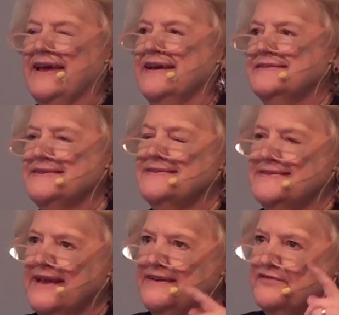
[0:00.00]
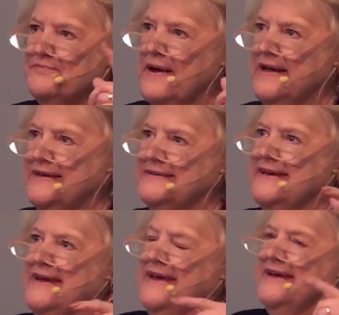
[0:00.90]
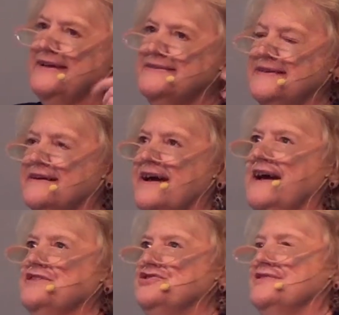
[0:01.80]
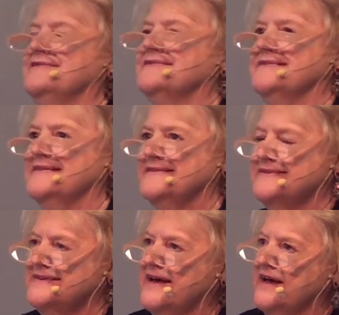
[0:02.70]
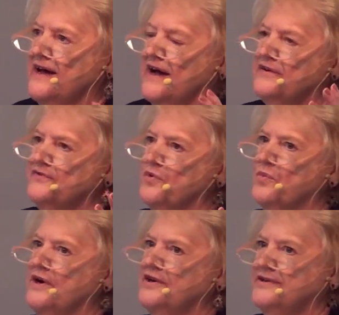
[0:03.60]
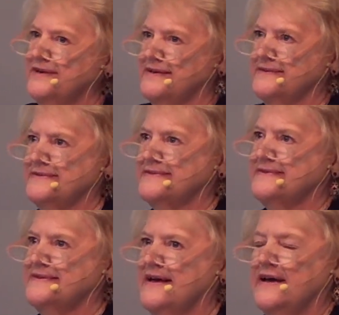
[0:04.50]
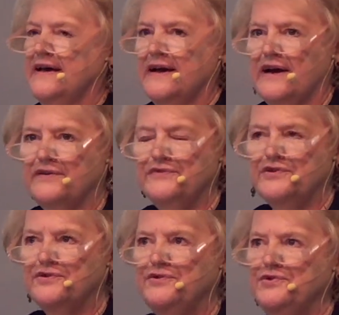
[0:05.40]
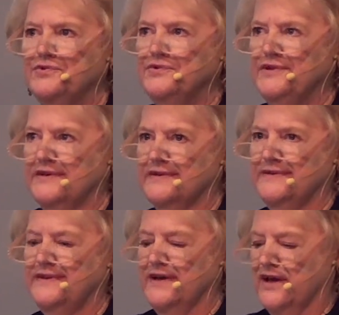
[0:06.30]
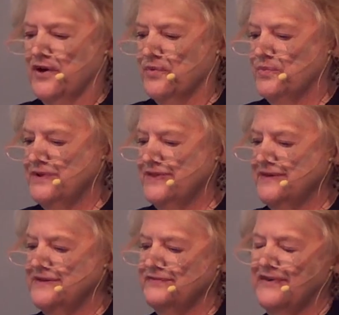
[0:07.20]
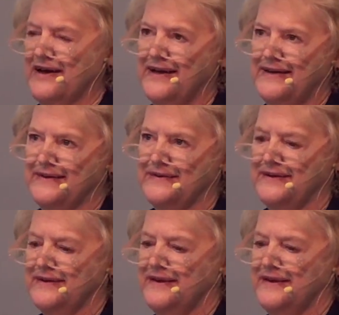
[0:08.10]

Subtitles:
It's a state of mind. It's a consciousness of awareness of your union with the divine.